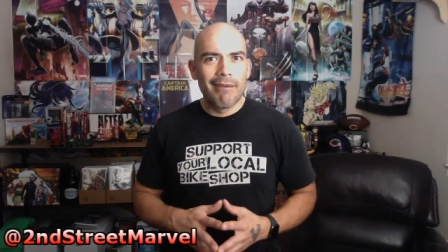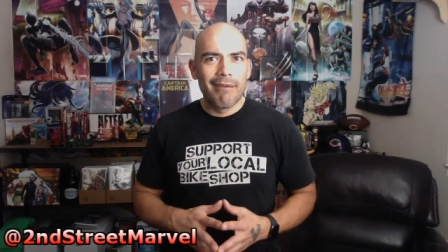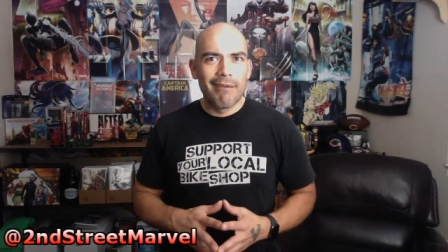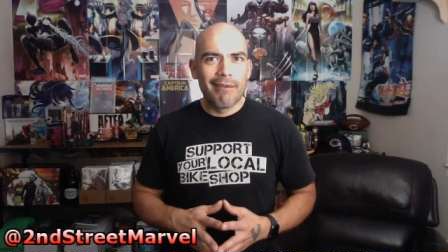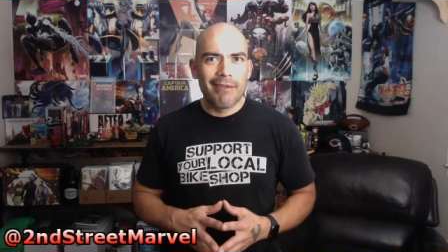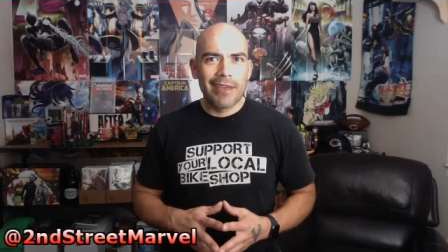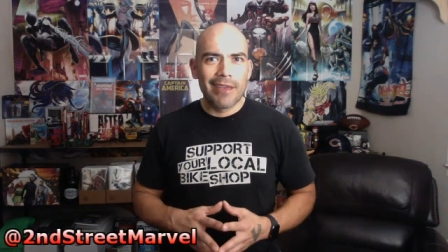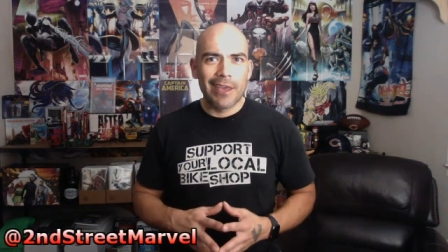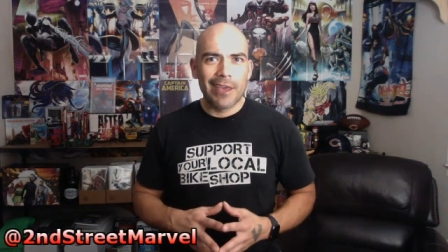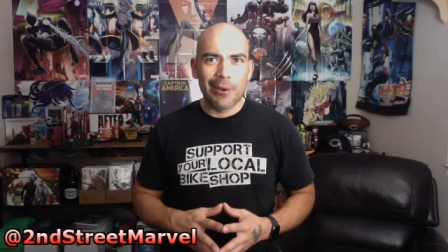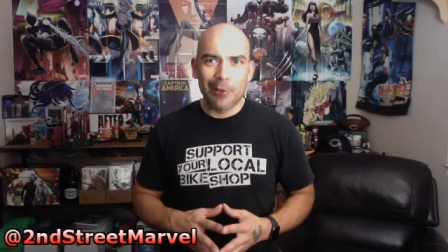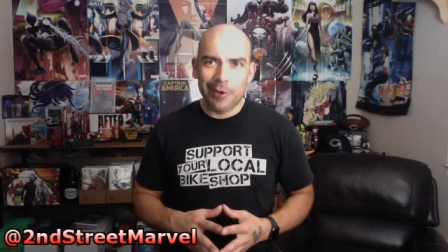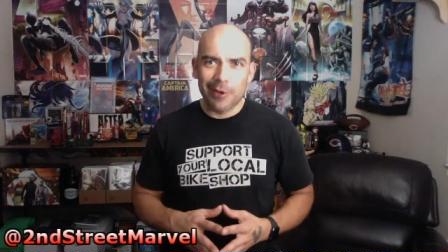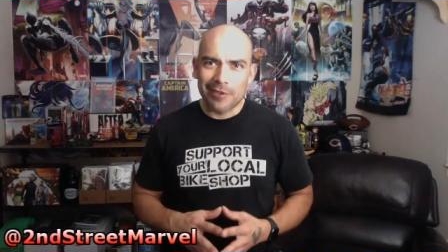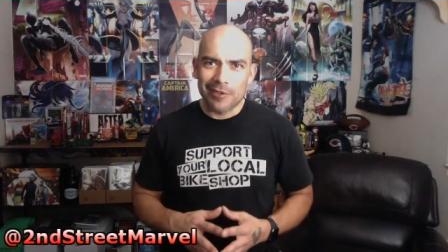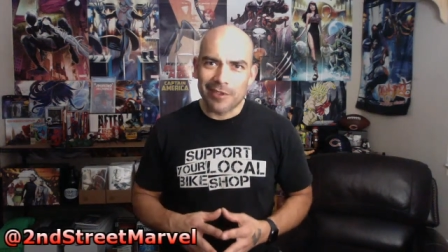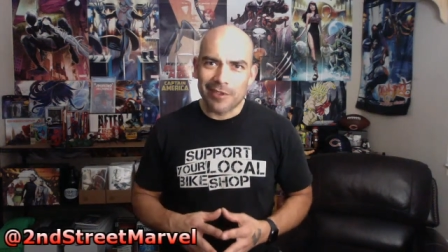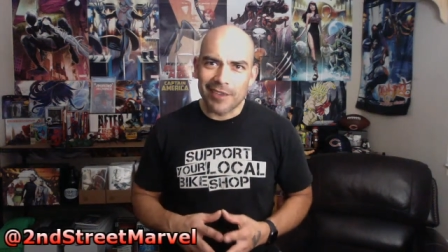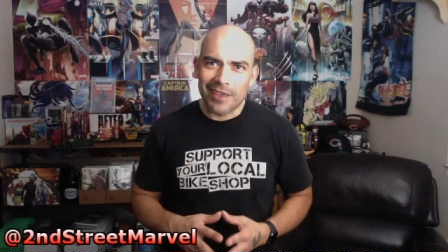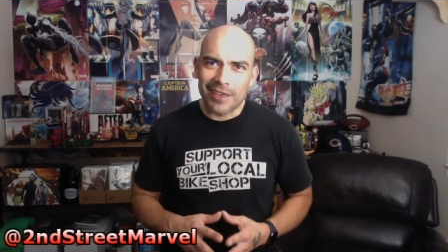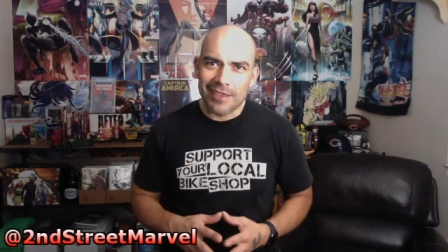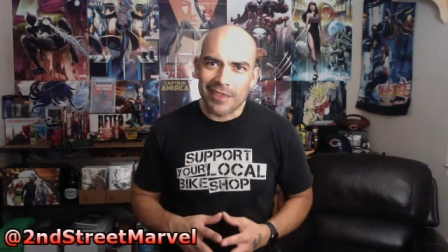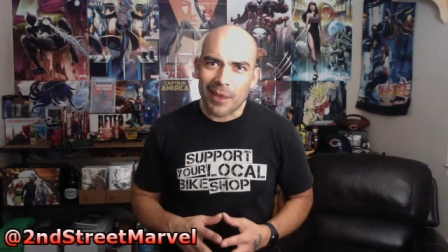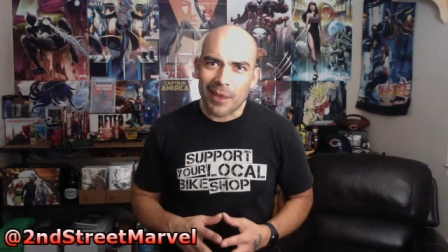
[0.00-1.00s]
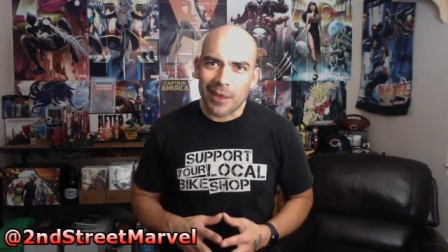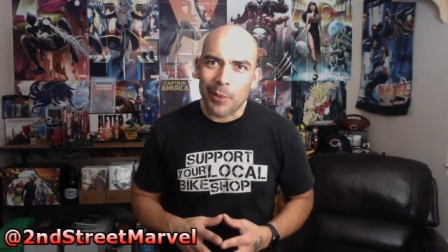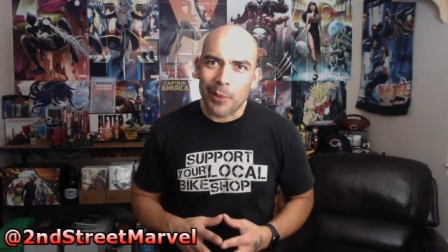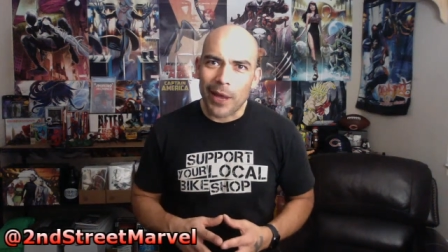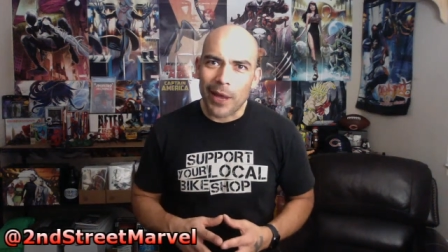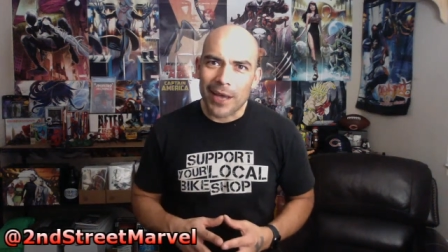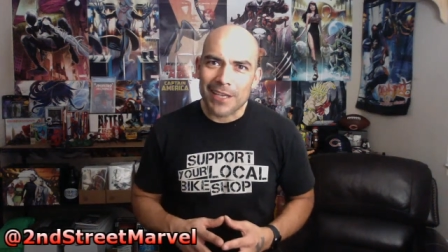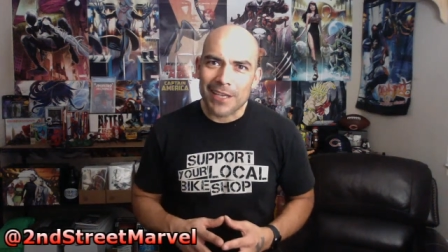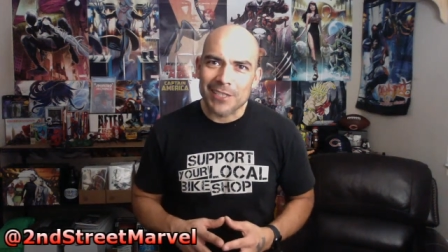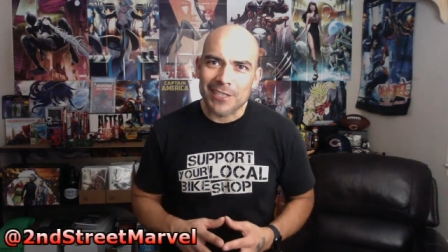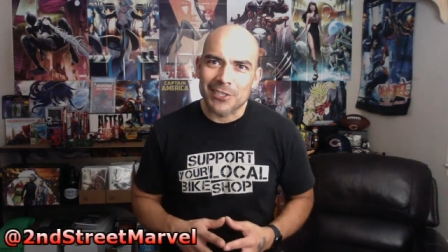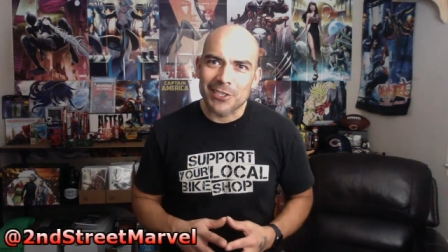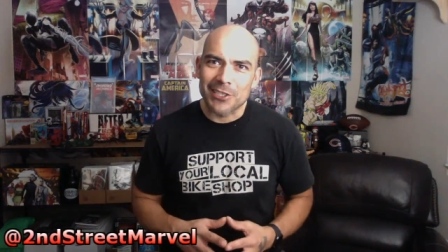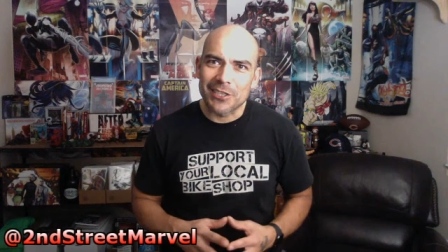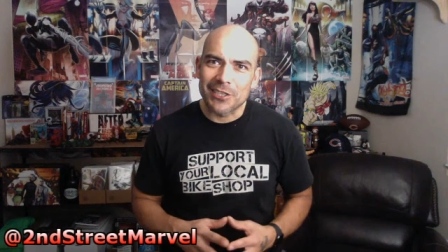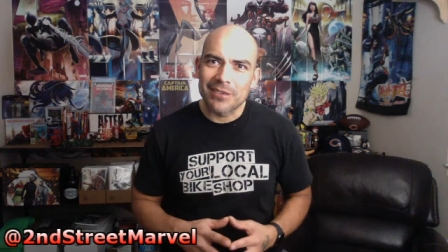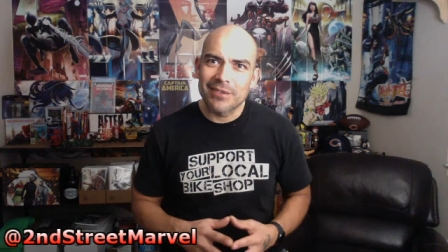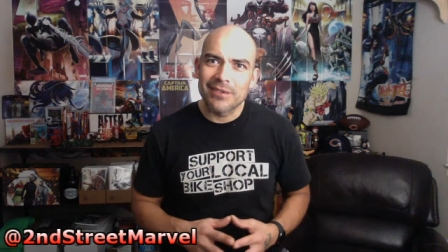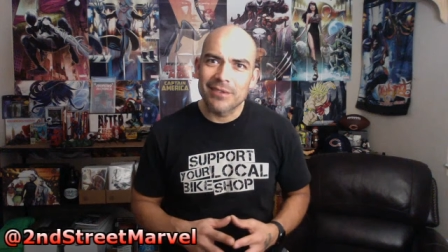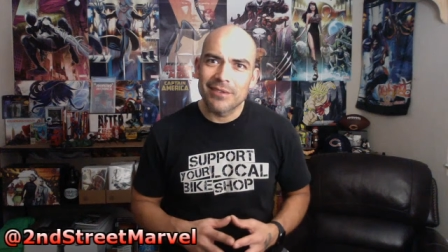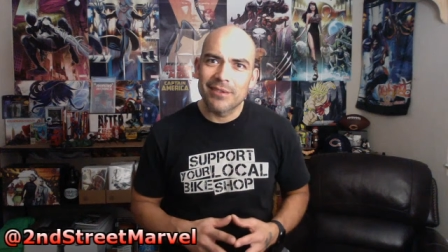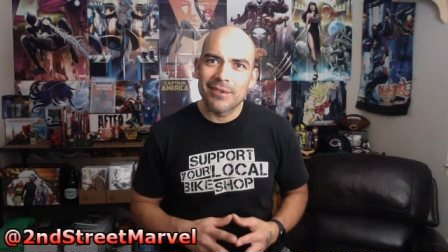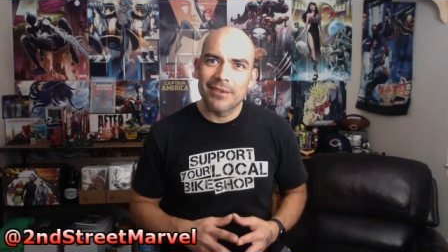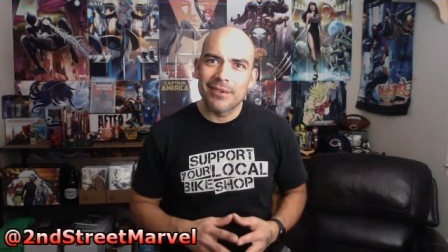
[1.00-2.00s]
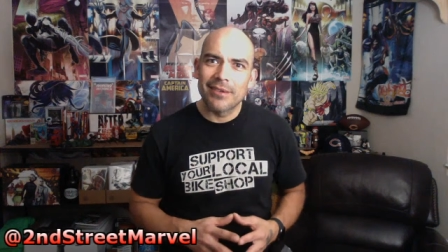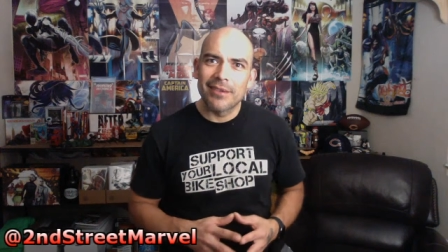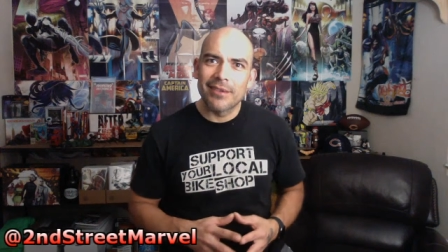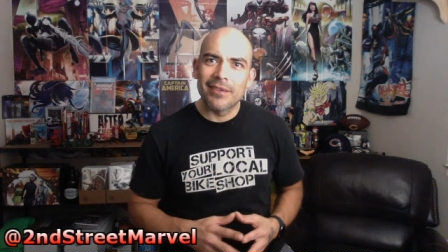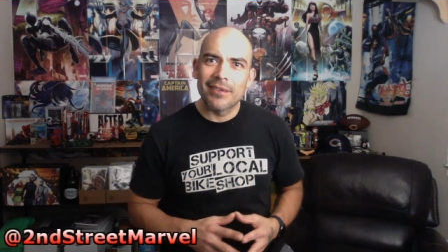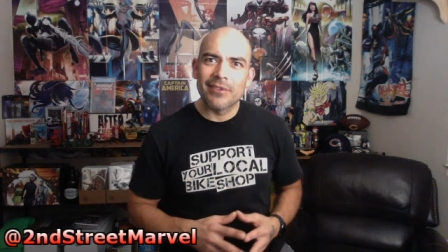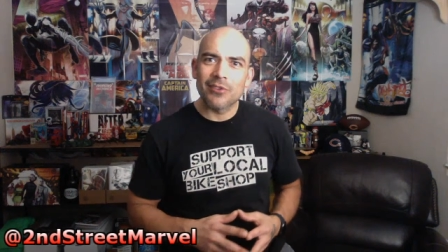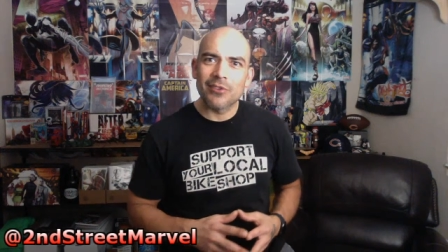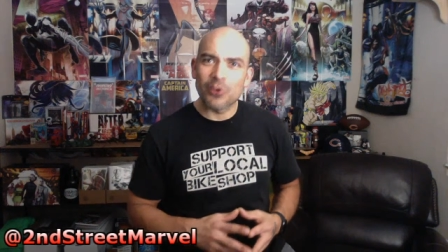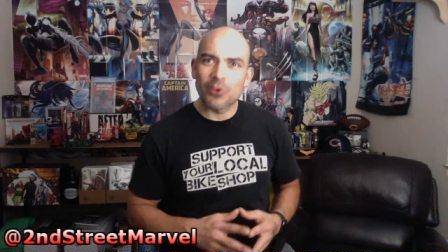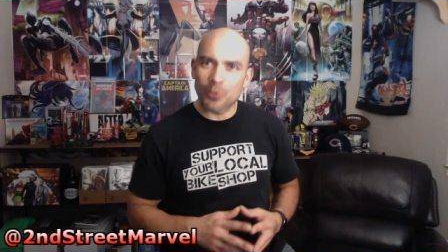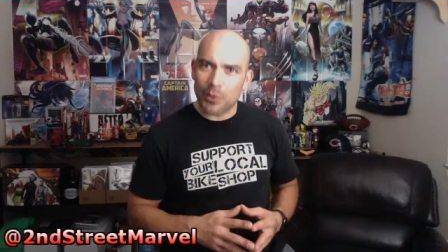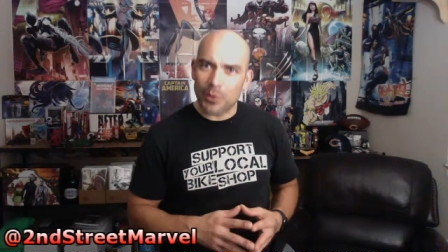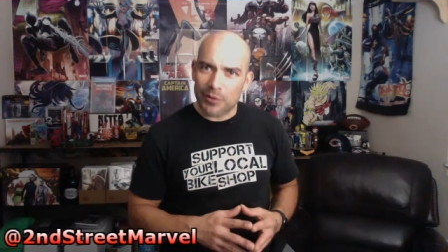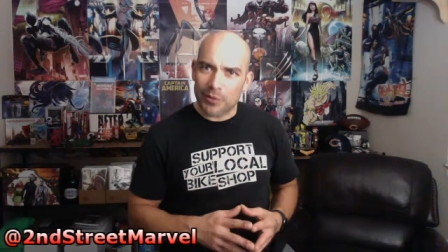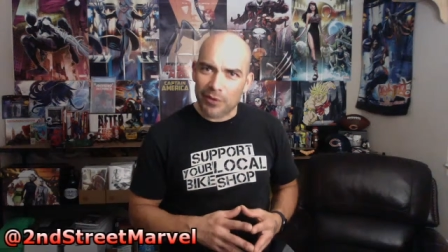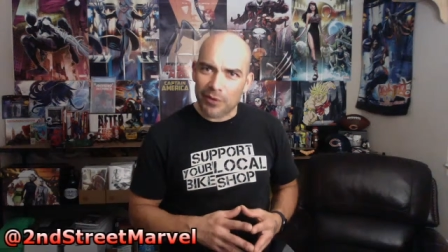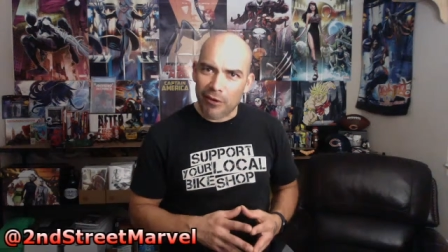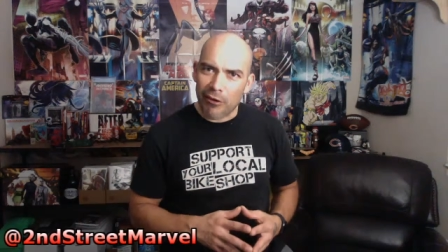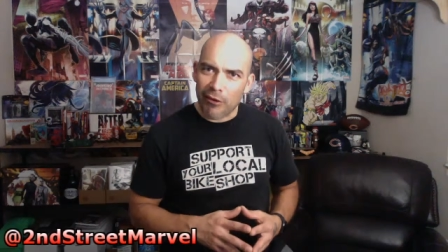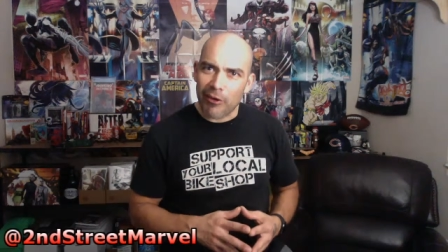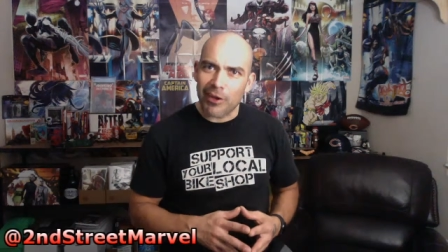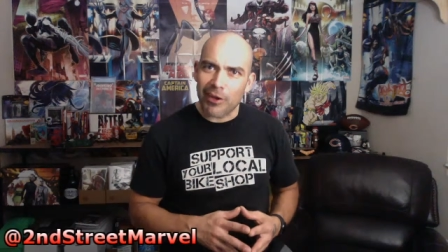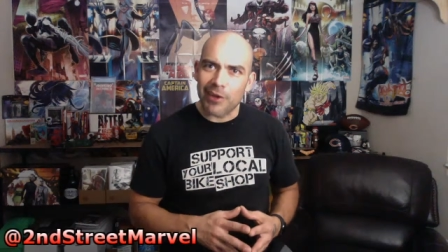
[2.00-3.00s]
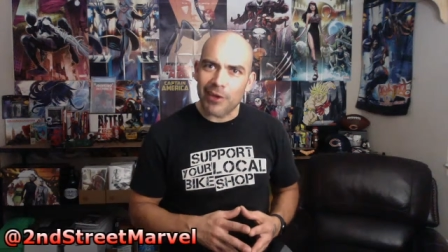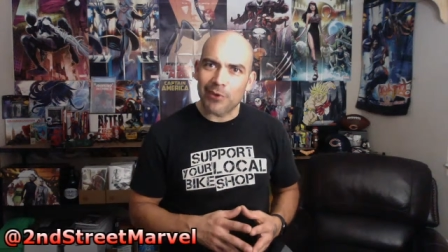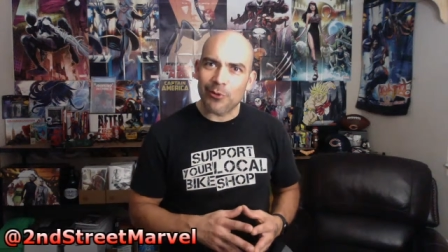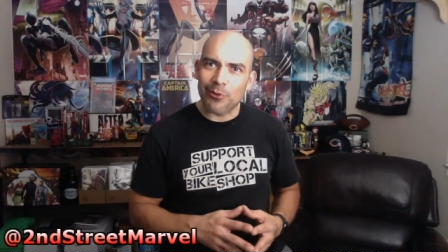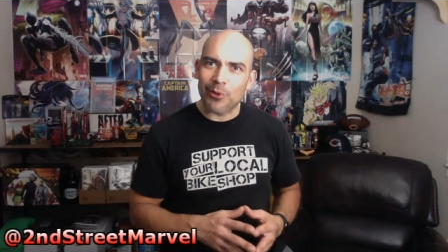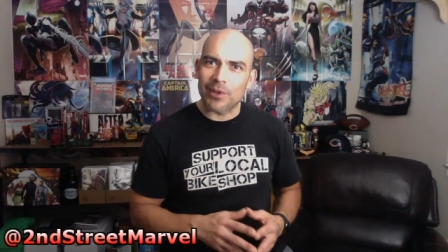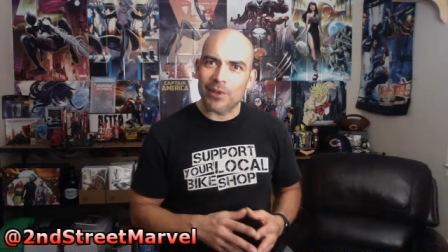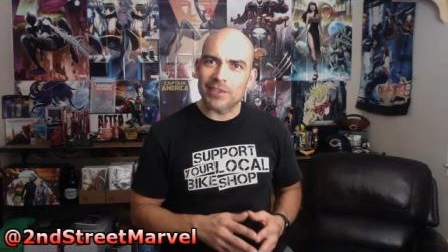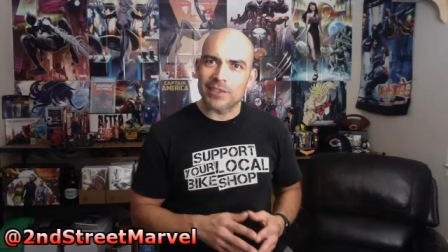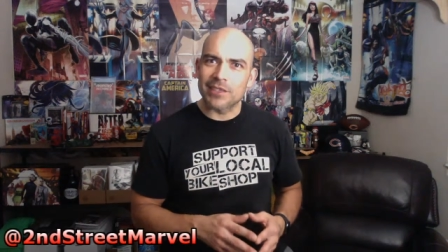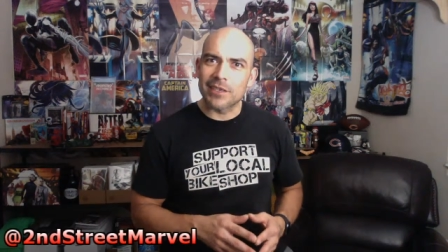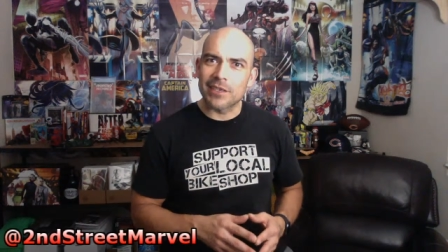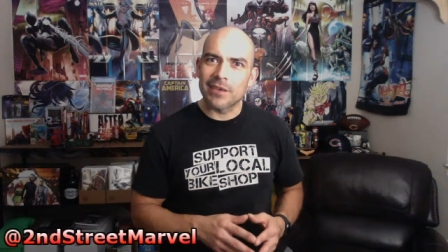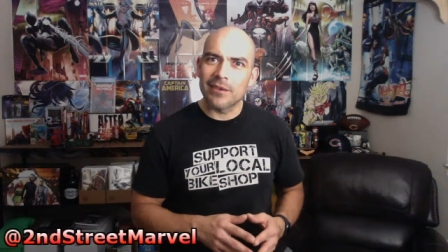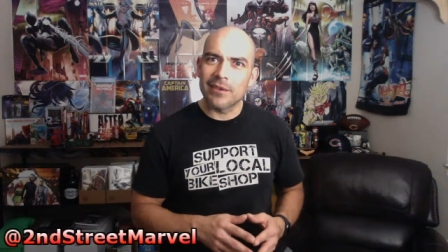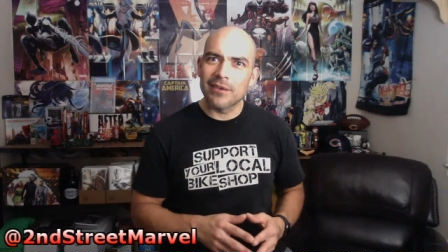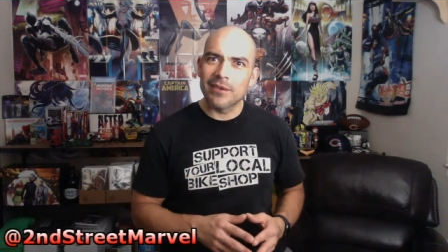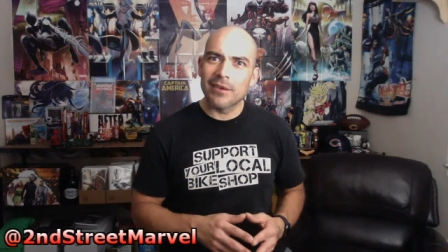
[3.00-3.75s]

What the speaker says: Can't wait to get that package in. It's going to be very interesting.